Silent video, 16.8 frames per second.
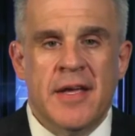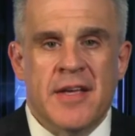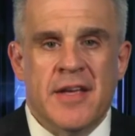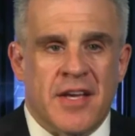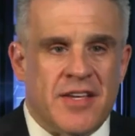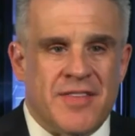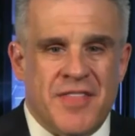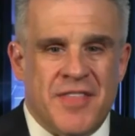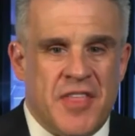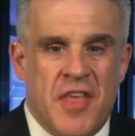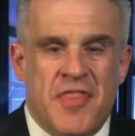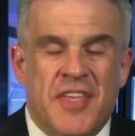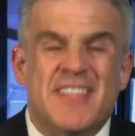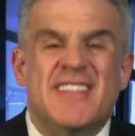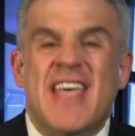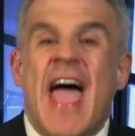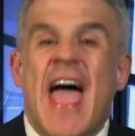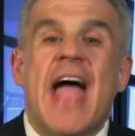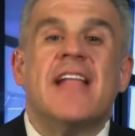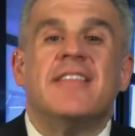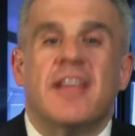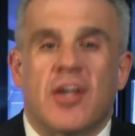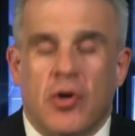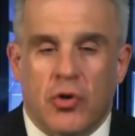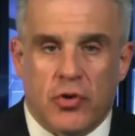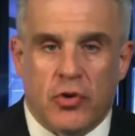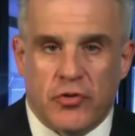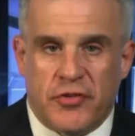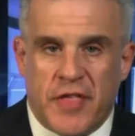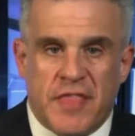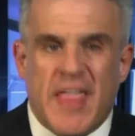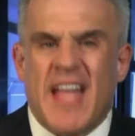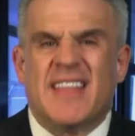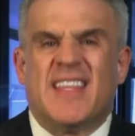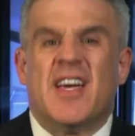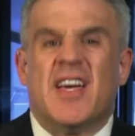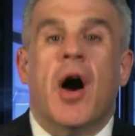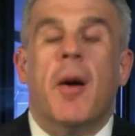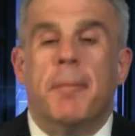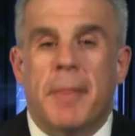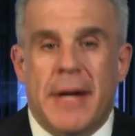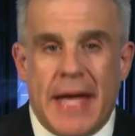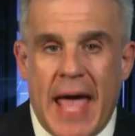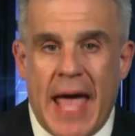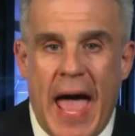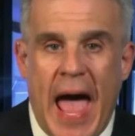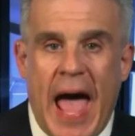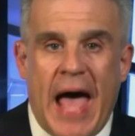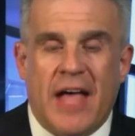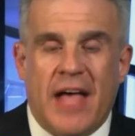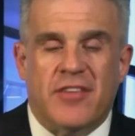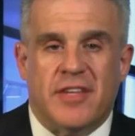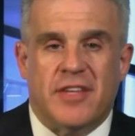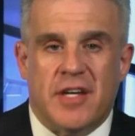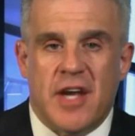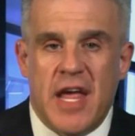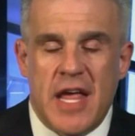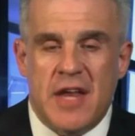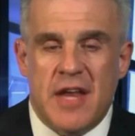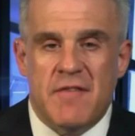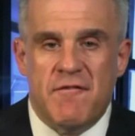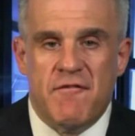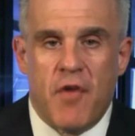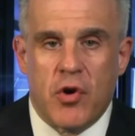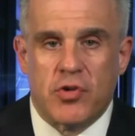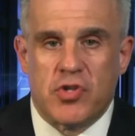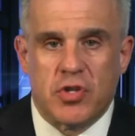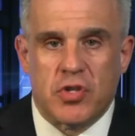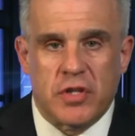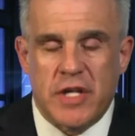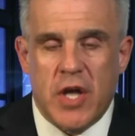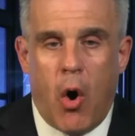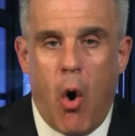the tentacles that that company has in virtually